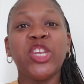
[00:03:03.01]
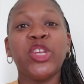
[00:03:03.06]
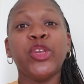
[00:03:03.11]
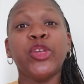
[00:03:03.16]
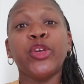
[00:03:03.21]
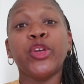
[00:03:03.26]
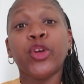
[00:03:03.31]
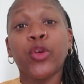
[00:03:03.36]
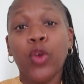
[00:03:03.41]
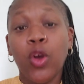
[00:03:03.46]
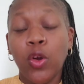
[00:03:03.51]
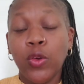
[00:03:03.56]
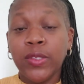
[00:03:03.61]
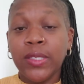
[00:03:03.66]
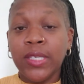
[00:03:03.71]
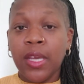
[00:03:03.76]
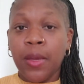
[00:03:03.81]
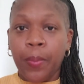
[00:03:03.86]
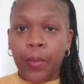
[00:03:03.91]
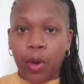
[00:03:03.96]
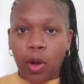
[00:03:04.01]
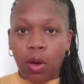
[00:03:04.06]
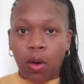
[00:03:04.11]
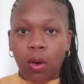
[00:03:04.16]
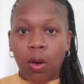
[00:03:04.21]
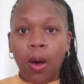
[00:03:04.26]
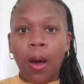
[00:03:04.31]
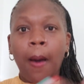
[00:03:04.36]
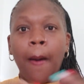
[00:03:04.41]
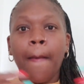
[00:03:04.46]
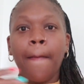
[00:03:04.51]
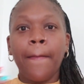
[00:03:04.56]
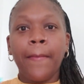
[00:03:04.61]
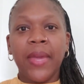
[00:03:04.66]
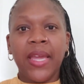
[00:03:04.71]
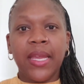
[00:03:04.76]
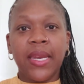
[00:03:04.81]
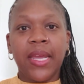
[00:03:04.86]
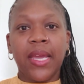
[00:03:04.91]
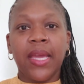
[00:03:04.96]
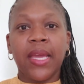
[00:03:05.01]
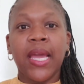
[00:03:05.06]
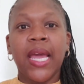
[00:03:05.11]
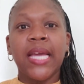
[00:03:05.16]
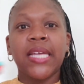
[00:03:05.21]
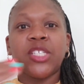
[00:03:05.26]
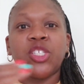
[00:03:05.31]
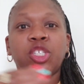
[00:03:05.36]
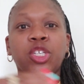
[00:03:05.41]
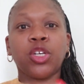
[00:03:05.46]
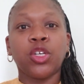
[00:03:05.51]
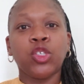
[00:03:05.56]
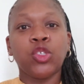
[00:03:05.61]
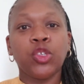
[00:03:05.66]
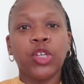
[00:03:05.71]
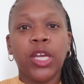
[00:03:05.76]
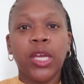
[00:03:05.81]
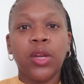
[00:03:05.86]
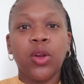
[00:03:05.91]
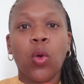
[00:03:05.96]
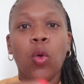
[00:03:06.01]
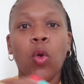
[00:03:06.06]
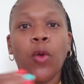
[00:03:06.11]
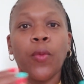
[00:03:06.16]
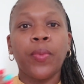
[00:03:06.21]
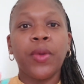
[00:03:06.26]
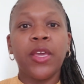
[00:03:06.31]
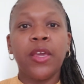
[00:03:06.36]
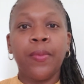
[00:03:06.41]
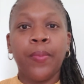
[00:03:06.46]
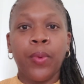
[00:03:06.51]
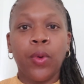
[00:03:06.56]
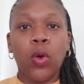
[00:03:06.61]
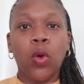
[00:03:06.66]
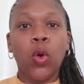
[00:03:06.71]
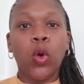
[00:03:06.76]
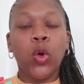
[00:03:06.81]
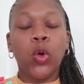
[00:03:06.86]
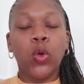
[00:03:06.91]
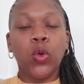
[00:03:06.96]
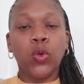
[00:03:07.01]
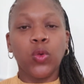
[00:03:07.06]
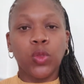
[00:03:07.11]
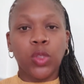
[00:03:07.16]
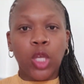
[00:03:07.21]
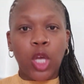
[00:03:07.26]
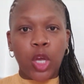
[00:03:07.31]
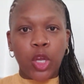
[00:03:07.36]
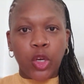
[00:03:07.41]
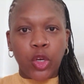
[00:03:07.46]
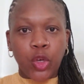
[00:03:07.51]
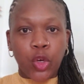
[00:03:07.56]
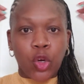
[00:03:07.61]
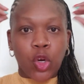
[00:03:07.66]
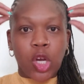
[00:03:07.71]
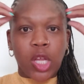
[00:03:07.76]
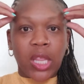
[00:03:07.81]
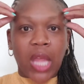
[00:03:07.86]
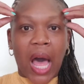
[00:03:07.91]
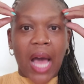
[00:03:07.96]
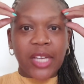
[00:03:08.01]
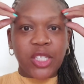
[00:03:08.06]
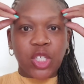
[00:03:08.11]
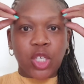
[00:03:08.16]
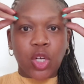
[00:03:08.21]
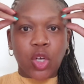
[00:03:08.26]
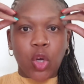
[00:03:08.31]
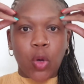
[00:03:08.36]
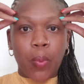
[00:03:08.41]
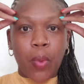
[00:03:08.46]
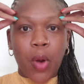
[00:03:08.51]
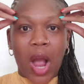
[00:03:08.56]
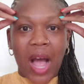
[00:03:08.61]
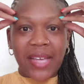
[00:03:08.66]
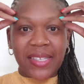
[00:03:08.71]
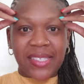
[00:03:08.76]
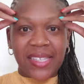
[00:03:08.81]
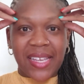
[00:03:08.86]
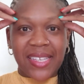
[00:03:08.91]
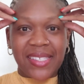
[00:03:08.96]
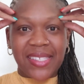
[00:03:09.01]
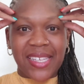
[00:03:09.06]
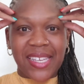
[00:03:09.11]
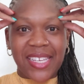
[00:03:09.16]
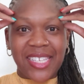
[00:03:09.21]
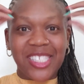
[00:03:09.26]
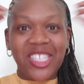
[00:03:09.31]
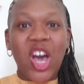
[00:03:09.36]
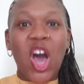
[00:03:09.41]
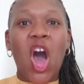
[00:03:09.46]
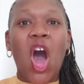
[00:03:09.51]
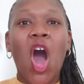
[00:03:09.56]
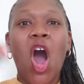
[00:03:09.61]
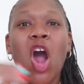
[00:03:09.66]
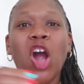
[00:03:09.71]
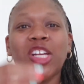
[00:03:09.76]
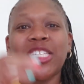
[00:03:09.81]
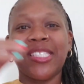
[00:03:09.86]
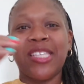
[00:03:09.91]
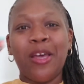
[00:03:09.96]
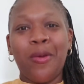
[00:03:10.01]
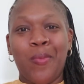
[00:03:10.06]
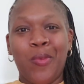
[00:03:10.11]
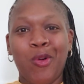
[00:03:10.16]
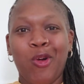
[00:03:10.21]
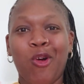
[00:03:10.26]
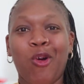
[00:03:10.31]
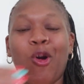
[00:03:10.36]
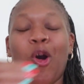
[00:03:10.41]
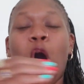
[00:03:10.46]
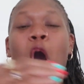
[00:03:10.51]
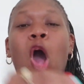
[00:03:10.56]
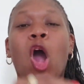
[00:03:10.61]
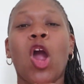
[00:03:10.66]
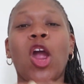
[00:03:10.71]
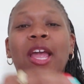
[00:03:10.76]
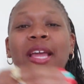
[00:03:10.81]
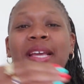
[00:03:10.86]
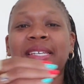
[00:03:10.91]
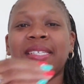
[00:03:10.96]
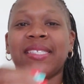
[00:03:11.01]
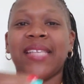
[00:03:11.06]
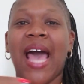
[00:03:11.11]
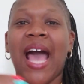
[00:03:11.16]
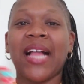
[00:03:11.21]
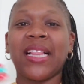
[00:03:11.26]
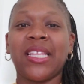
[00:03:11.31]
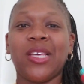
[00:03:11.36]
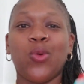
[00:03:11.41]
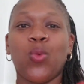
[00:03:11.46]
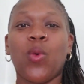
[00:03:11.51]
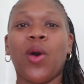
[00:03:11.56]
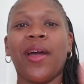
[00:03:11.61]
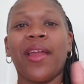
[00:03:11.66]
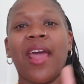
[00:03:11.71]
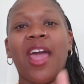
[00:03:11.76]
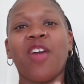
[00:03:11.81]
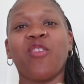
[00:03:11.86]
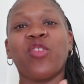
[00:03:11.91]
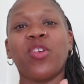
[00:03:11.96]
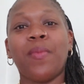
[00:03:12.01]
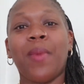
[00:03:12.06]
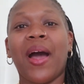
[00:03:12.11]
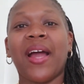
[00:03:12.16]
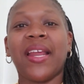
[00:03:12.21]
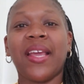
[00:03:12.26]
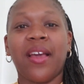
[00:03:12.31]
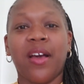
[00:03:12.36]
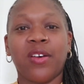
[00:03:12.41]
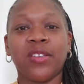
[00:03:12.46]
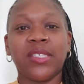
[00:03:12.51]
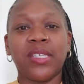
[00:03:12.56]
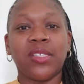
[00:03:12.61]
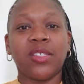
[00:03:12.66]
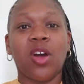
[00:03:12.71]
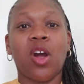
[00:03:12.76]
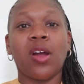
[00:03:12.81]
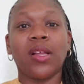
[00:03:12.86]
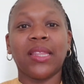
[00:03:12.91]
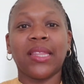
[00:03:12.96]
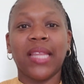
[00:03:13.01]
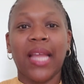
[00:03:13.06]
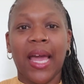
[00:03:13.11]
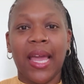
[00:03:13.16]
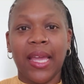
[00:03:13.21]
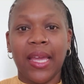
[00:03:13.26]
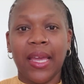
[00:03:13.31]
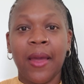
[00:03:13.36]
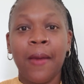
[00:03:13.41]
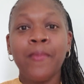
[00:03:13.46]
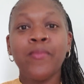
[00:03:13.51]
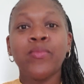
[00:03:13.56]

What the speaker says: neurotypical, meaning children or people whose neurological processes are typical, are exactly what everybody else's are like.